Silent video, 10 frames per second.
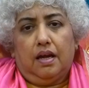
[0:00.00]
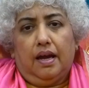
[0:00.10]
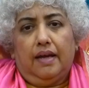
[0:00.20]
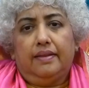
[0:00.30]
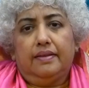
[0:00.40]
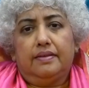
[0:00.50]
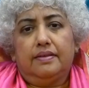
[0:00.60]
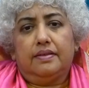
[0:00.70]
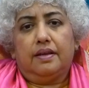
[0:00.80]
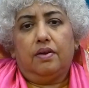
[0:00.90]
and this
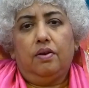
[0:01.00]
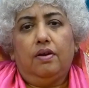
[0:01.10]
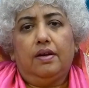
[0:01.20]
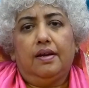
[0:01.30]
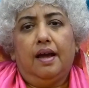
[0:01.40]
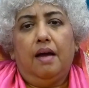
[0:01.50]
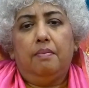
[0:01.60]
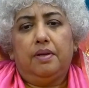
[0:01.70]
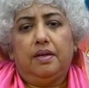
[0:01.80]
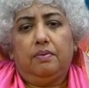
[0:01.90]
is not in
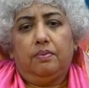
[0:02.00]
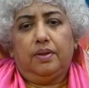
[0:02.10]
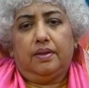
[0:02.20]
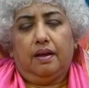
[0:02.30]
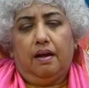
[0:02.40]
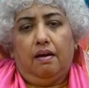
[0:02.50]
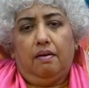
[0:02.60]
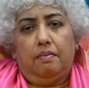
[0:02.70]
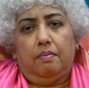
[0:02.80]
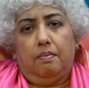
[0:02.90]
harmony with
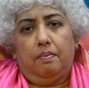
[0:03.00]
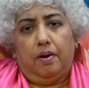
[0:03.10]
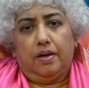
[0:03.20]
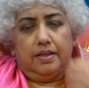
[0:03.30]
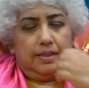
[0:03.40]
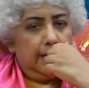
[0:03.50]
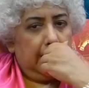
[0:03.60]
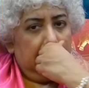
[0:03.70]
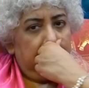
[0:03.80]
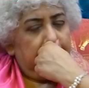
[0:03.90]
our body's
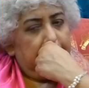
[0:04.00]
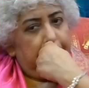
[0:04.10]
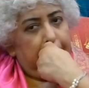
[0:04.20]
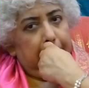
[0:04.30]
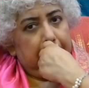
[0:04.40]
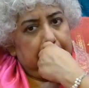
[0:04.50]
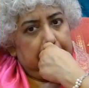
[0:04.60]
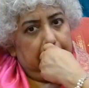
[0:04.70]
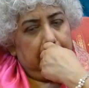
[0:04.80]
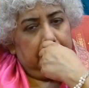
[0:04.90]
alignment, body's
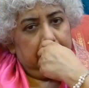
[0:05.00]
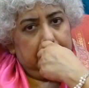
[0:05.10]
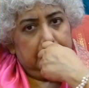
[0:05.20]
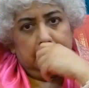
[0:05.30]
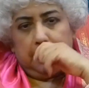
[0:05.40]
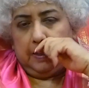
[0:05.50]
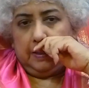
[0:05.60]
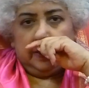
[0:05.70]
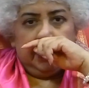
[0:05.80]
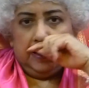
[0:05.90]
chakras, or
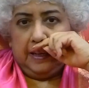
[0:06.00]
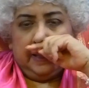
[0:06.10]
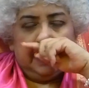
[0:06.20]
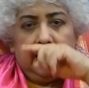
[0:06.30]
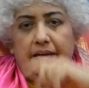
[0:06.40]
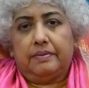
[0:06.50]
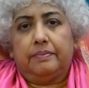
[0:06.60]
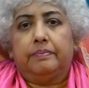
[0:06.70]
anything like that.